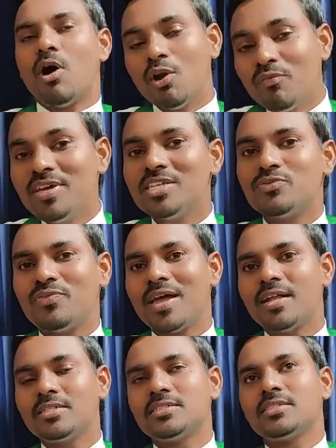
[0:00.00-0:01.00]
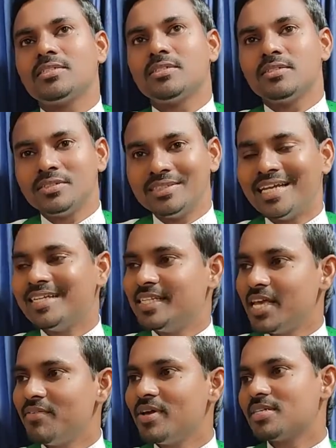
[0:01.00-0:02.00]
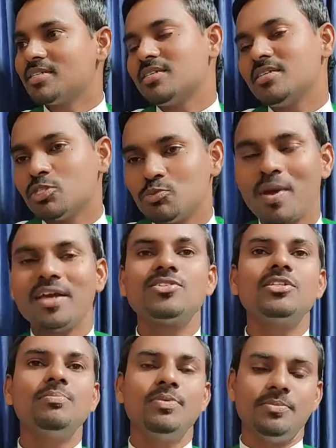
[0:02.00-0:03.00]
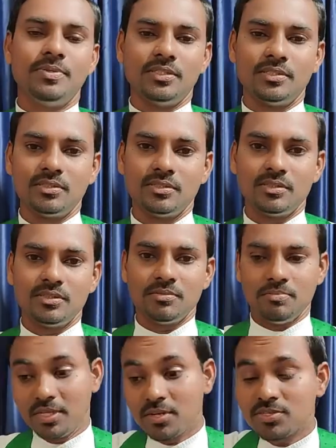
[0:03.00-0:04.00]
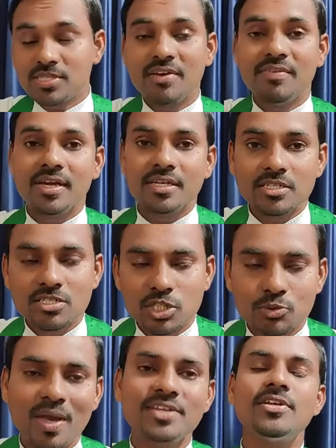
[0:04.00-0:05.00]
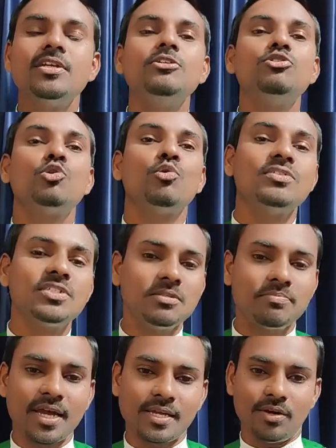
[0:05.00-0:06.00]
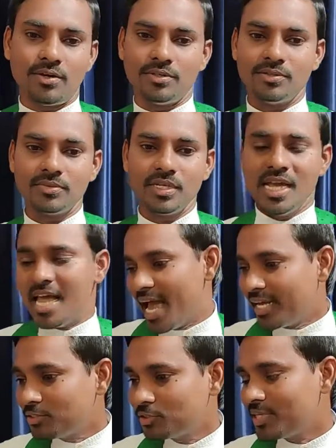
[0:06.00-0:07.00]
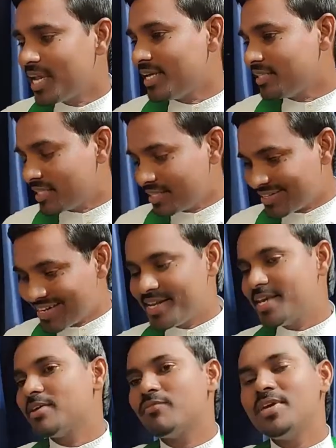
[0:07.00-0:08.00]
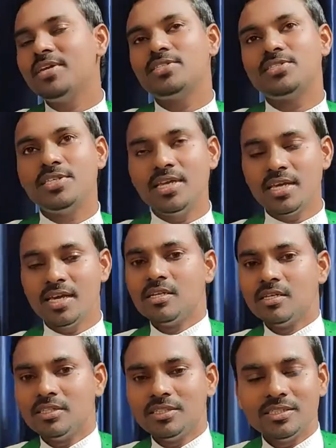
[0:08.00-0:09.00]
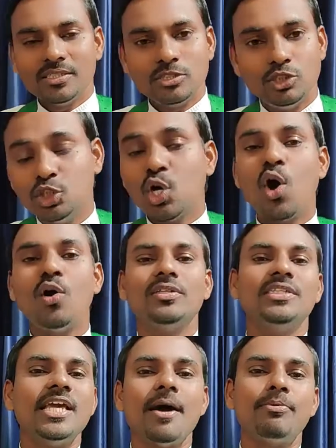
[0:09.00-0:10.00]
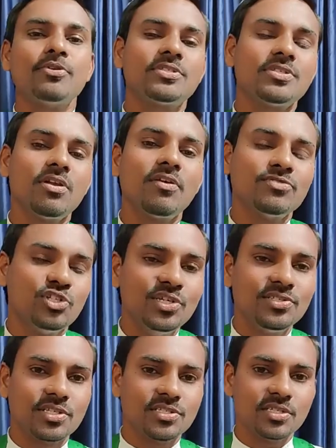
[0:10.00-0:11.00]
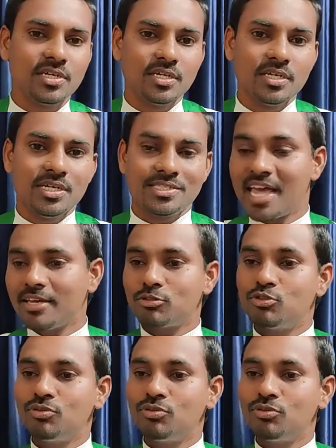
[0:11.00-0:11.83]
always felt that they were special people because they were specially chosen by God. And today in the reading, we see John, the apostle of Jesus, says